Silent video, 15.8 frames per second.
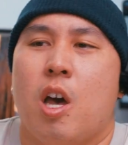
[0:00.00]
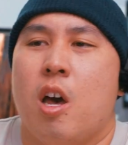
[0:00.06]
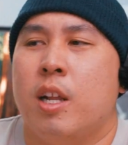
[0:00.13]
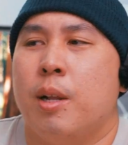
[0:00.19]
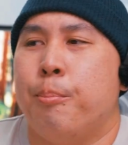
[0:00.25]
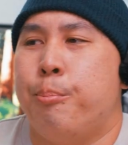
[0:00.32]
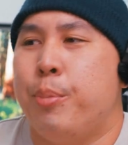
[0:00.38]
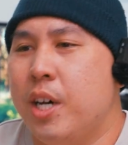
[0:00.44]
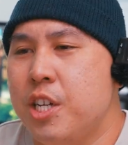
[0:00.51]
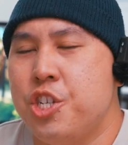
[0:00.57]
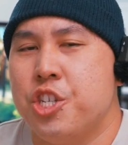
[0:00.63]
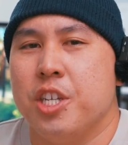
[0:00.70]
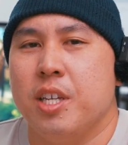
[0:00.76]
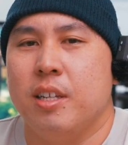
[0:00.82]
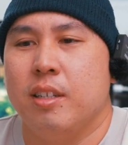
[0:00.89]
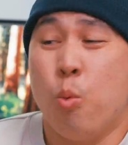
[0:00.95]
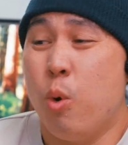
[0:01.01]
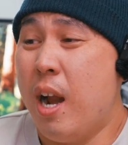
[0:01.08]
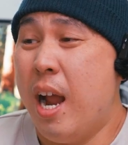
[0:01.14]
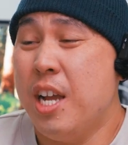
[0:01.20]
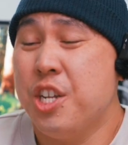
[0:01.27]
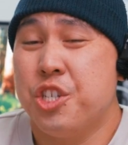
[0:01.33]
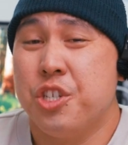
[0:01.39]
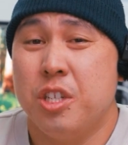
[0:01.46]
on a budget, where
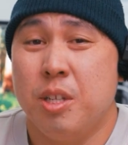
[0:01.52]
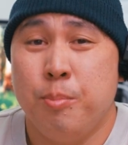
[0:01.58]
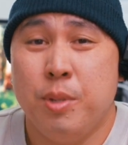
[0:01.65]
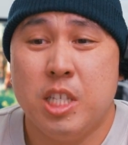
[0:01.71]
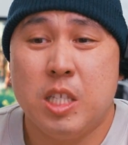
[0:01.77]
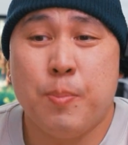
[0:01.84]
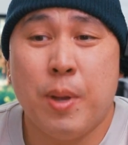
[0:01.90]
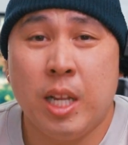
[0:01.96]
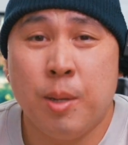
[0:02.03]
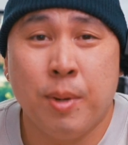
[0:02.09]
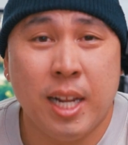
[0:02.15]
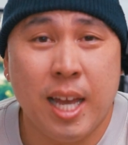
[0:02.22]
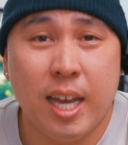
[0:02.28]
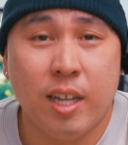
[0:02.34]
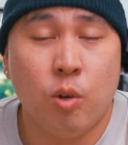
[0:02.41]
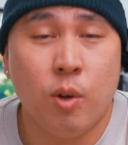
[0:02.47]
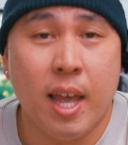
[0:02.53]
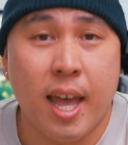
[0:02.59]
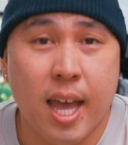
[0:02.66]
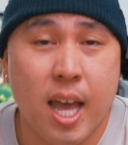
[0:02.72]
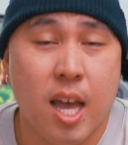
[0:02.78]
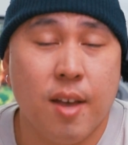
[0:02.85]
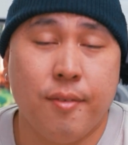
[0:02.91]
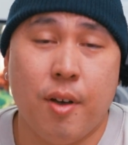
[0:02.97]
I shouldn't be spending money I don't
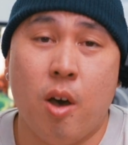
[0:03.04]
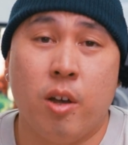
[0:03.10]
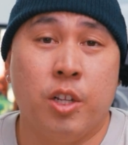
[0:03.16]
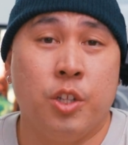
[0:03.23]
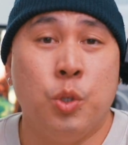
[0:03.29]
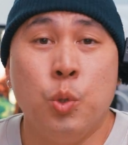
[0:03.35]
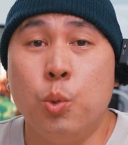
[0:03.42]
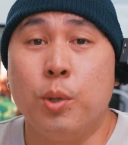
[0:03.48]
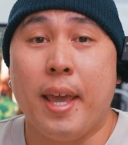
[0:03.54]
have on a new